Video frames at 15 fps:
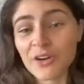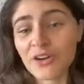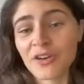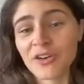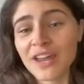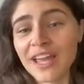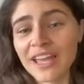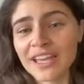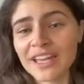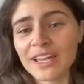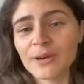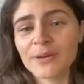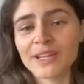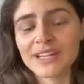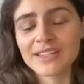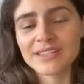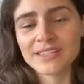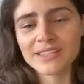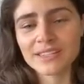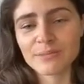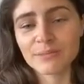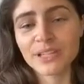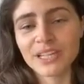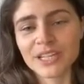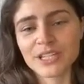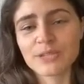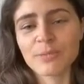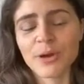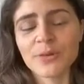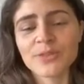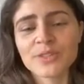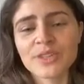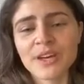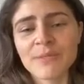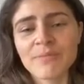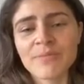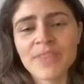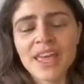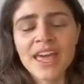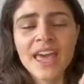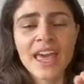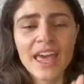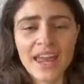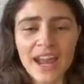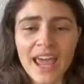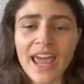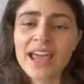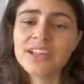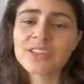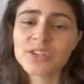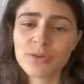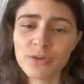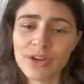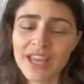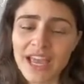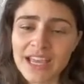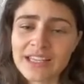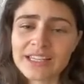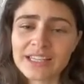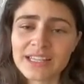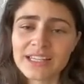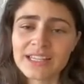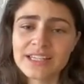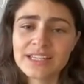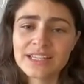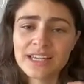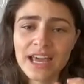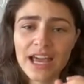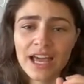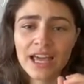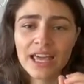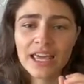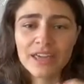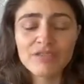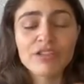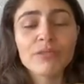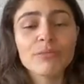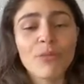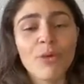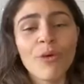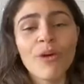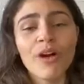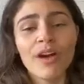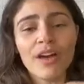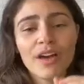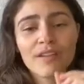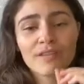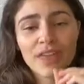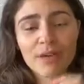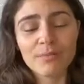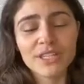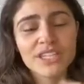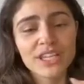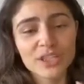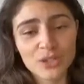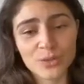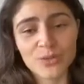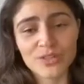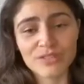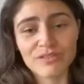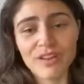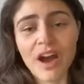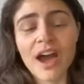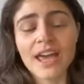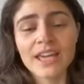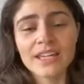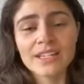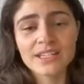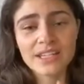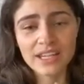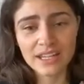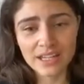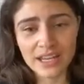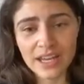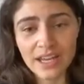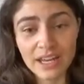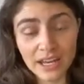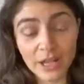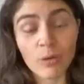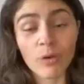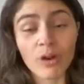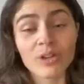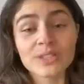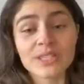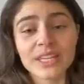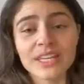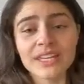create inequities, it simply exposed them. And it has created even more of that potential divide and inequality.